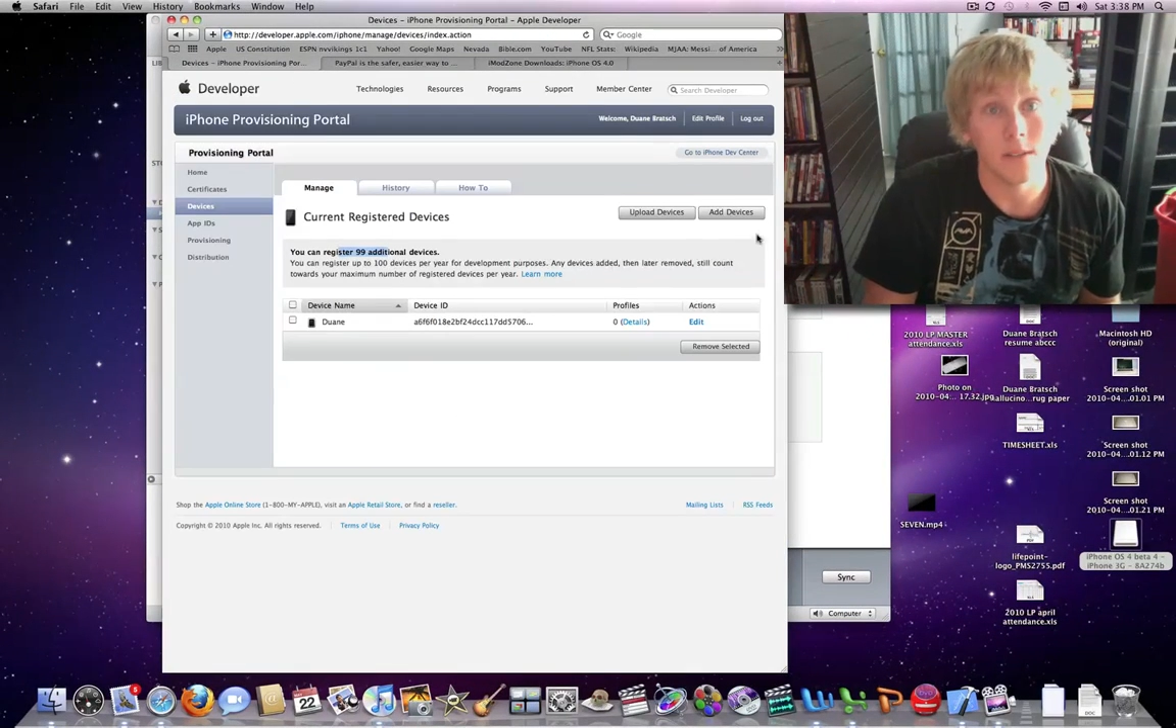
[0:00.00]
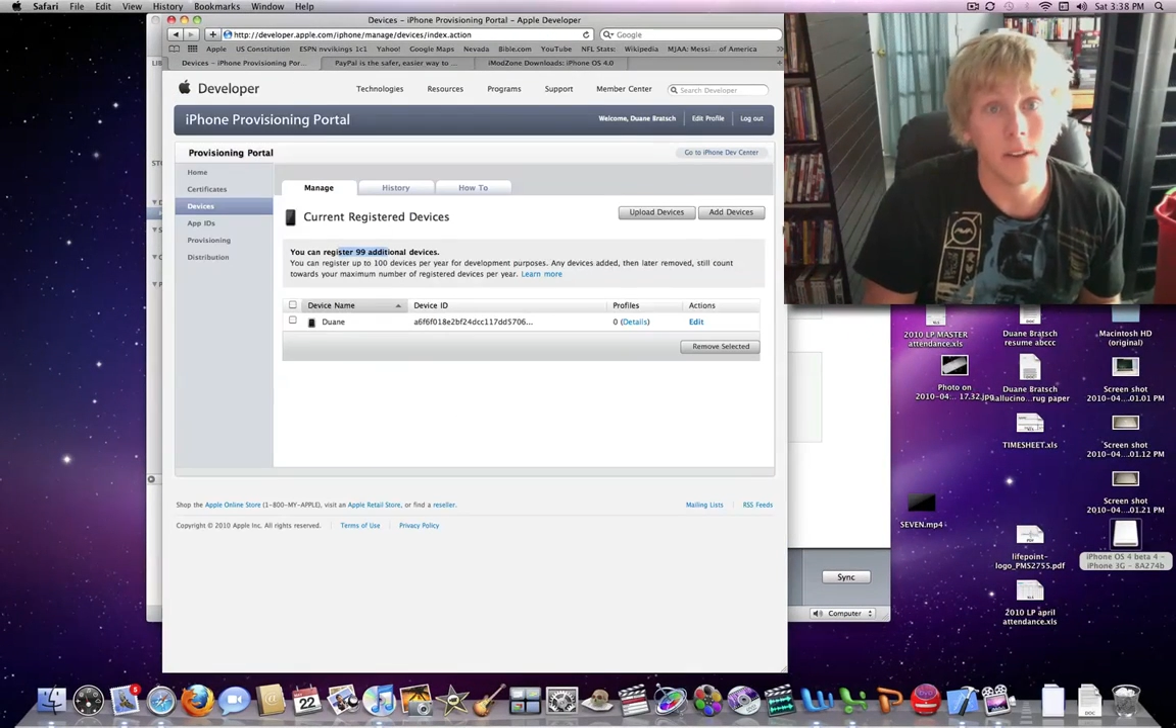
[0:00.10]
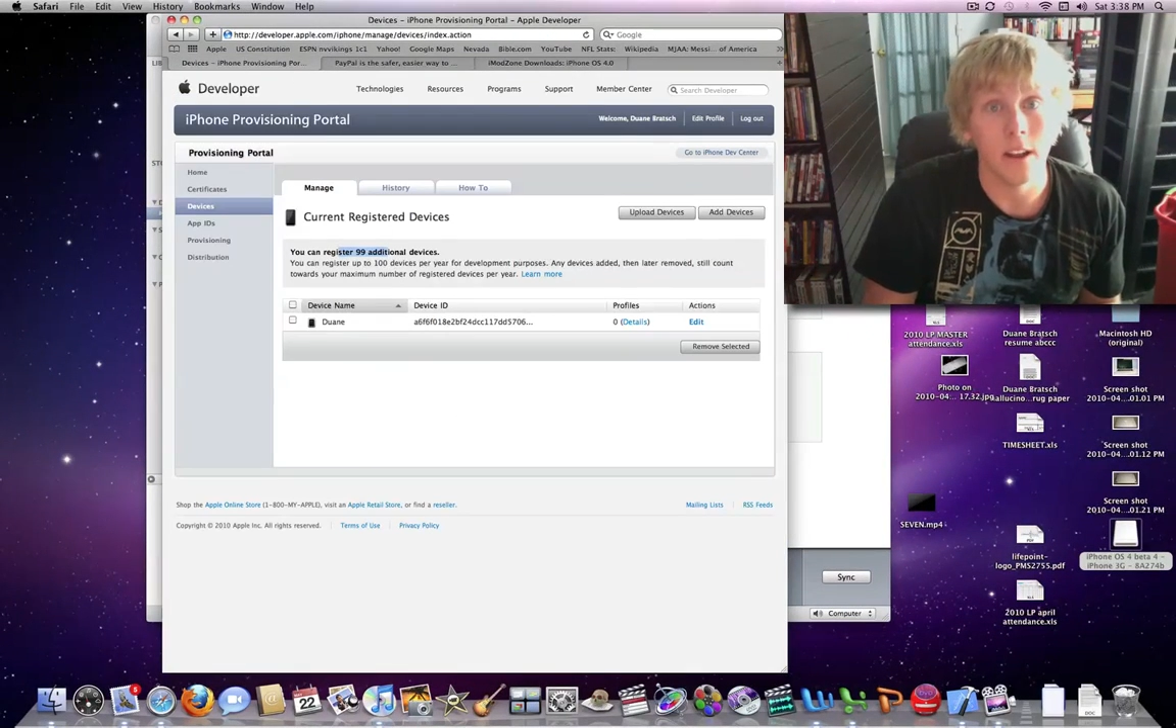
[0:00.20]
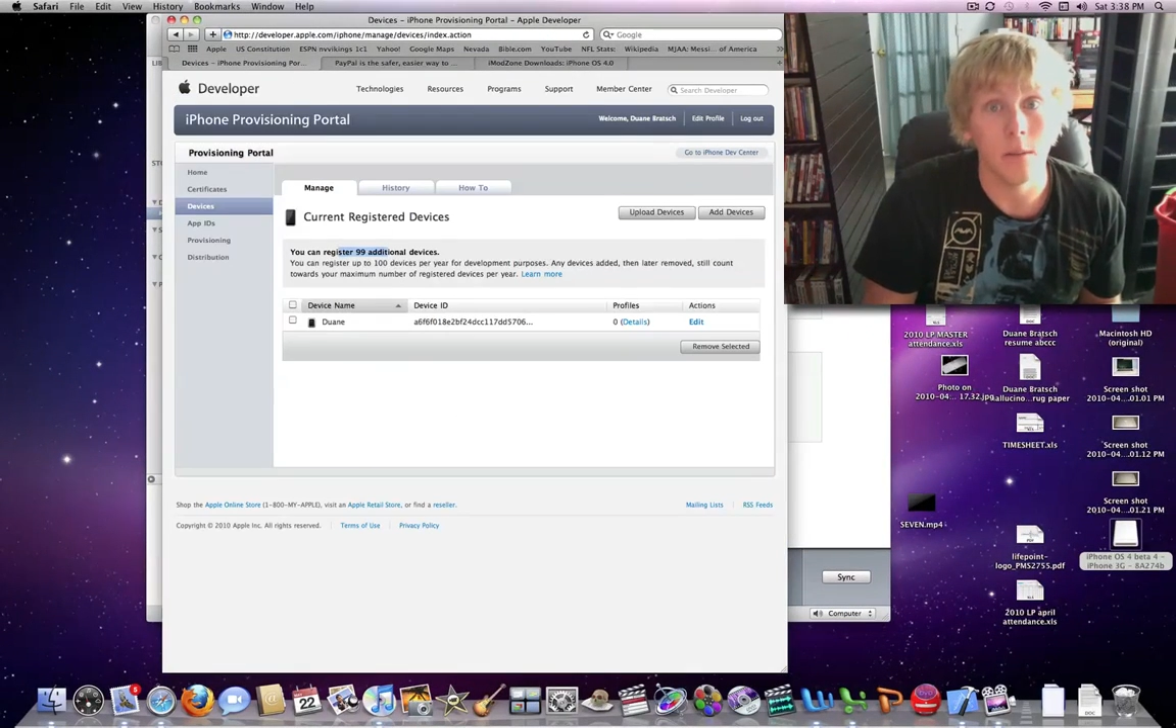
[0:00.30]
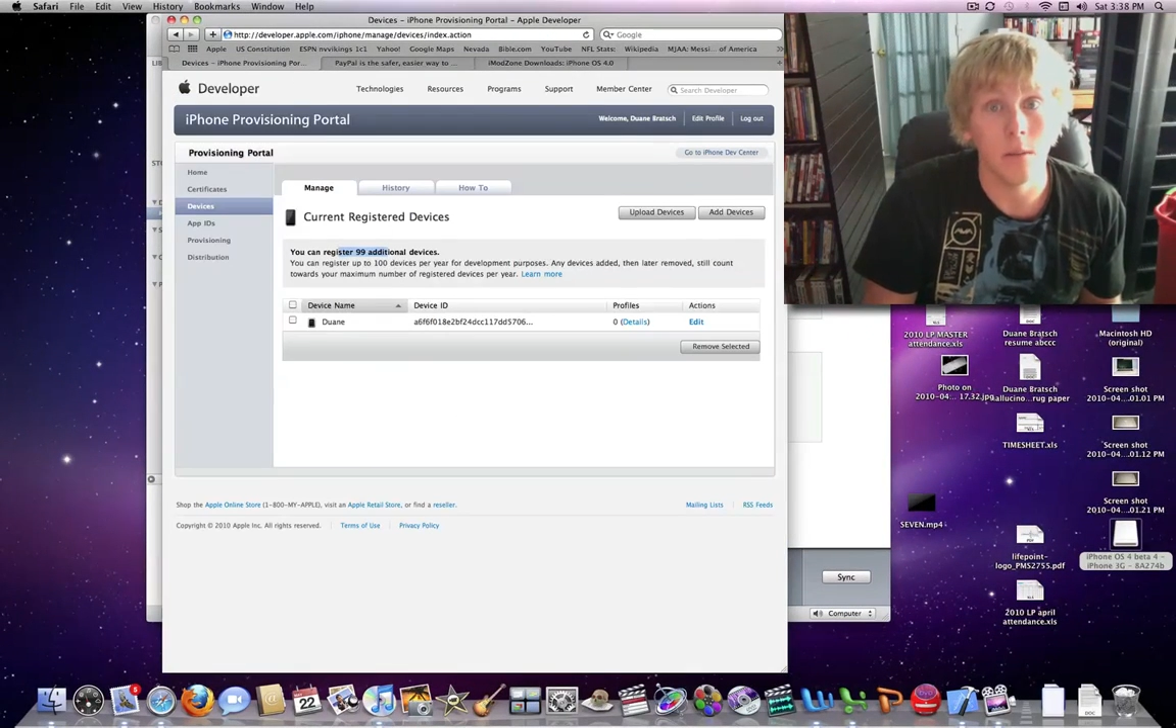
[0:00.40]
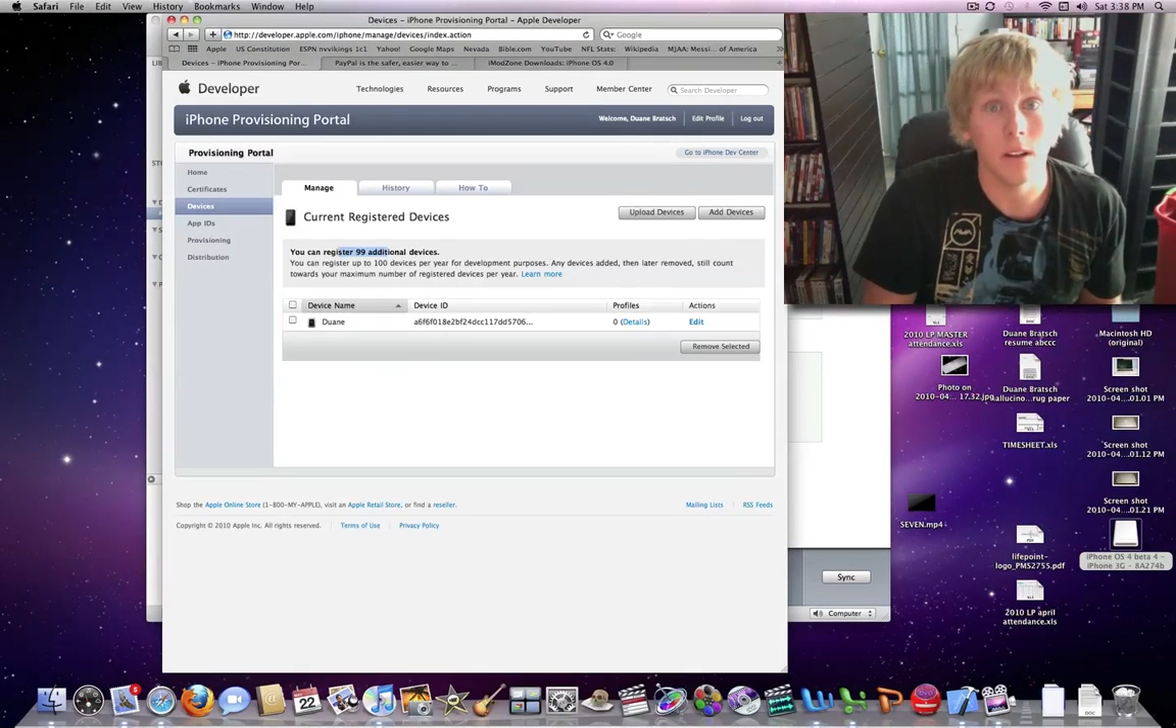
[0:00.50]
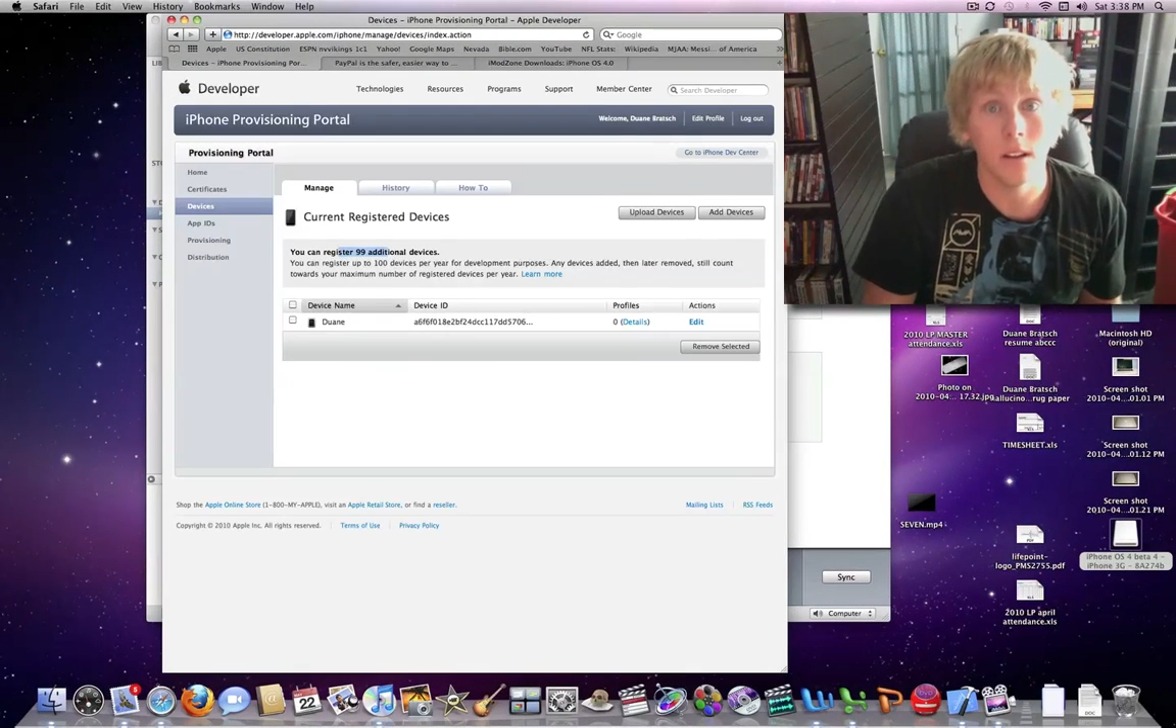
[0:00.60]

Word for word: available.